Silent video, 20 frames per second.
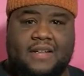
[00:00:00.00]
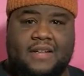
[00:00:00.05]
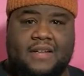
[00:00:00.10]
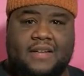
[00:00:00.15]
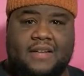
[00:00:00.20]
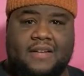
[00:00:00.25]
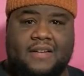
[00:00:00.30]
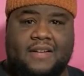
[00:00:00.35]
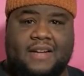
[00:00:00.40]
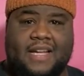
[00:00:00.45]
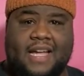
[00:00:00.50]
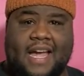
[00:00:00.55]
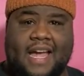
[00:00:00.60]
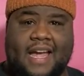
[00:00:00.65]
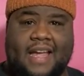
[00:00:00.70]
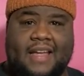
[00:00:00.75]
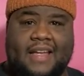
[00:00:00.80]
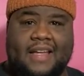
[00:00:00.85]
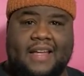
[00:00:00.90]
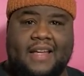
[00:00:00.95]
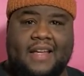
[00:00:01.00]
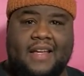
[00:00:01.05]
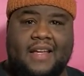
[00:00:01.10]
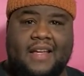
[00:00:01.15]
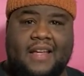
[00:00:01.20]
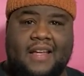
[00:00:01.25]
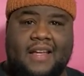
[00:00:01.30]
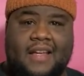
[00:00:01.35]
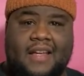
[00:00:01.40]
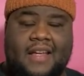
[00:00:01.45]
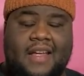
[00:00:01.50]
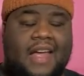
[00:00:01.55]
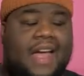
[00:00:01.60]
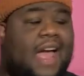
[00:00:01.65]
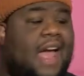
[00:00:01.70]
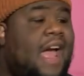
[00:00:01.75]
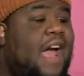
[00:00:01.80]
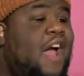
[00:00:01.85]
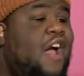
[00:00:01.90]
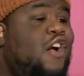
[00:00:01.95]
Okay?
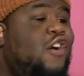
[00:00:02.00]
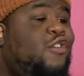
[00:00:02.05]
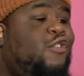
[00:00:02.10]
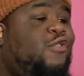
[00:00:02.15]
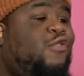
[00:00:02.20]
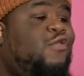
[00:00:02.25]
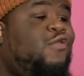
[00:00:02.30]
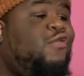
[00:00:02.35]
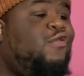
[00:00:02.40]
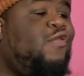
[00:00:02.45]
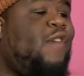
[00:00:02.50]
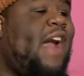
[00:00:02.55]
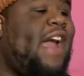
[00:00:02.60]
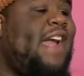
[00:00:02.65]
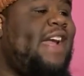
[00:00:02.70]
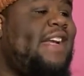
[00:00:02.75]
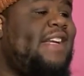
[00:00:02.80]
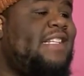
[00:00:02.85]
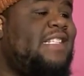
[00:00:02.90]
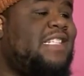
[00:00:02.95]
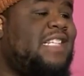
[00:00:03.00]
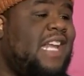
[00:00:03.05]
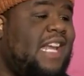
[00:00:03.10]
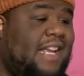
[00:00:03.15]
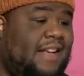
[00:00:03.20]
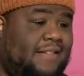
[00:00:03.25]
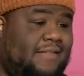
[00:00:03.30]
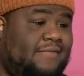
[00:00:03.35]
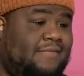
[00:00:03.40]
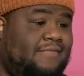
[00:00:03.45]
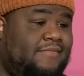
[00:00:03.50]
Crazy.